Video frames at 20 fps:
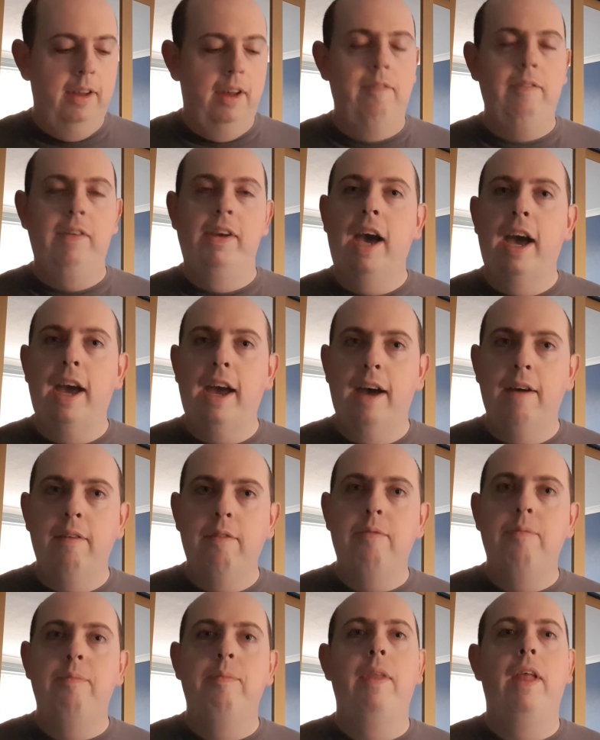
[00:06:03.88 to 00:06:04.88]
I think I
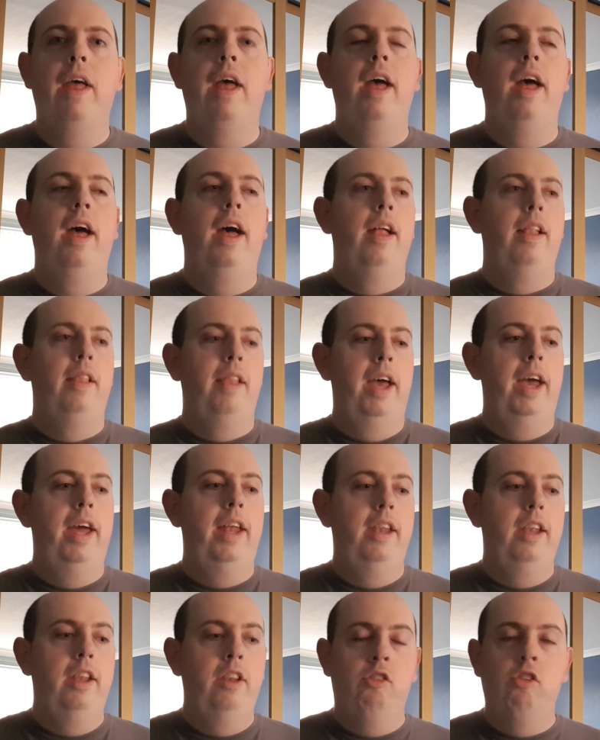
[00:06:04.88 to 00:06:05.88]
have.
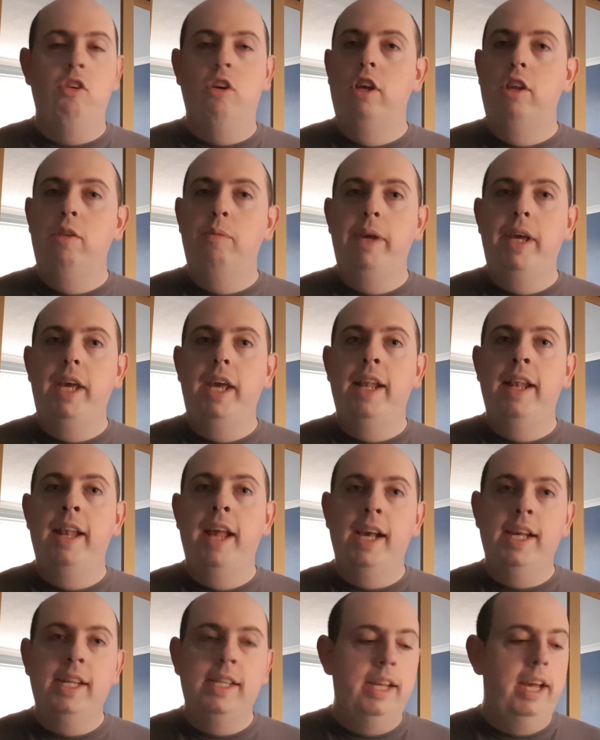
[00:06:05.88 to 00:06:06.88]
Then join me
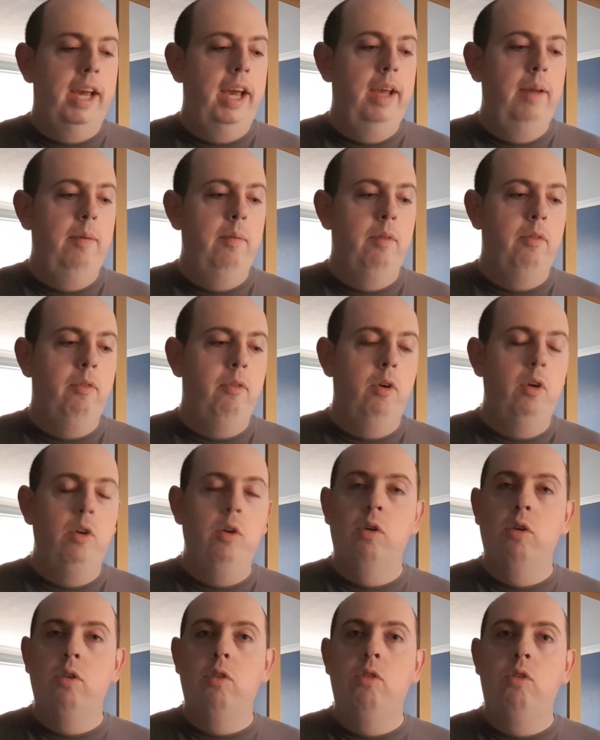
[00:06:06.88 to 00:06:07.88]
next time for
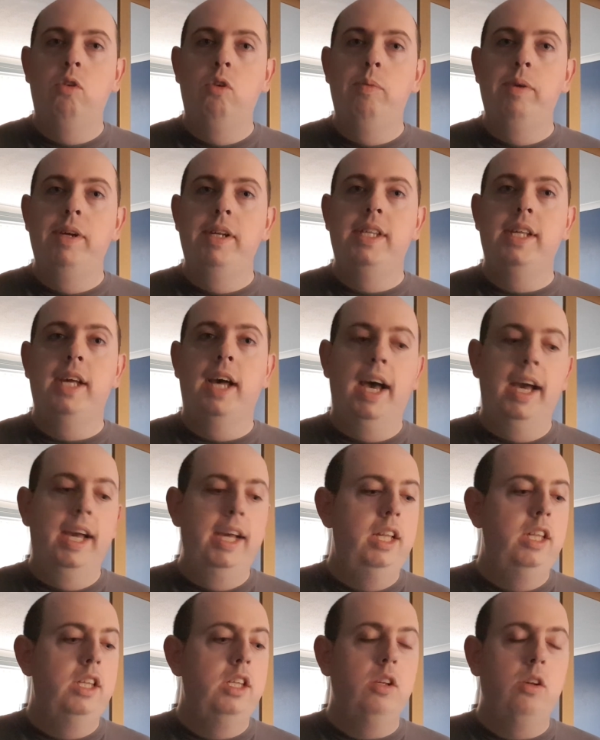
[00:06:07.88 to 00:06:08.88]
your Tubers
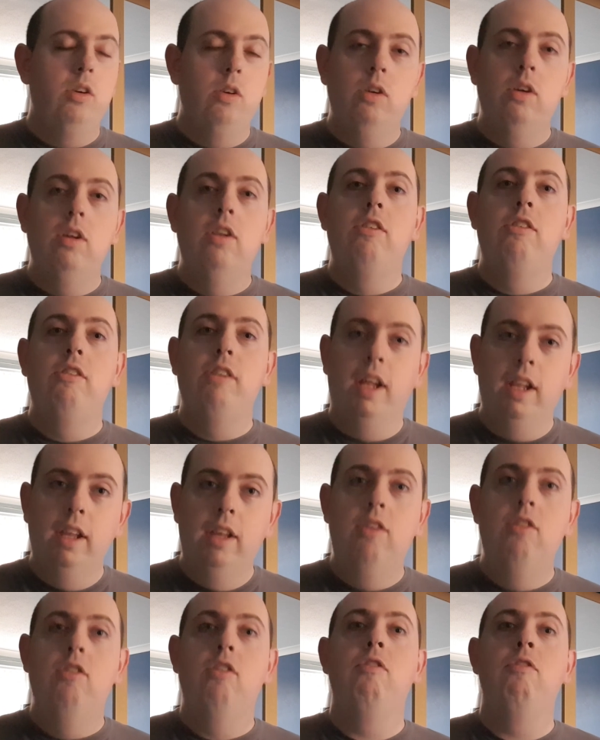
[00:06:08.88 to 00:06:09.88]
High Score
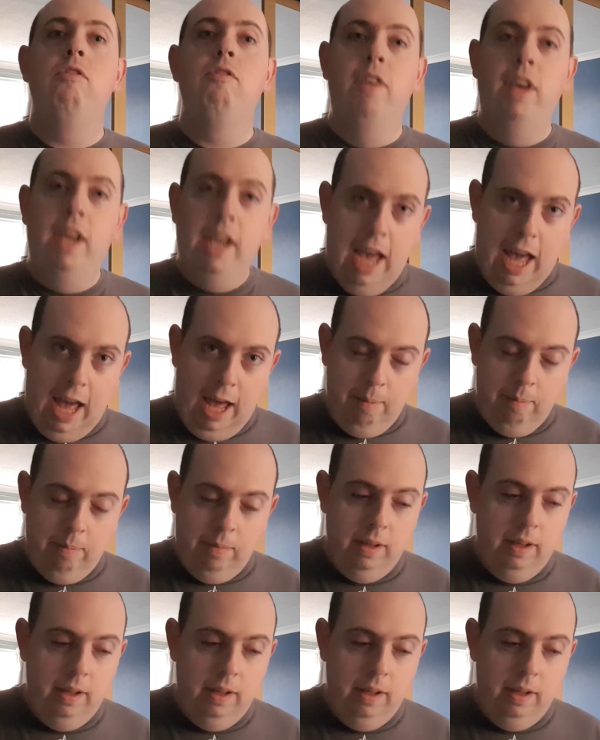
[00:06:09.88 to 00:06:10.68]
Challenge recap.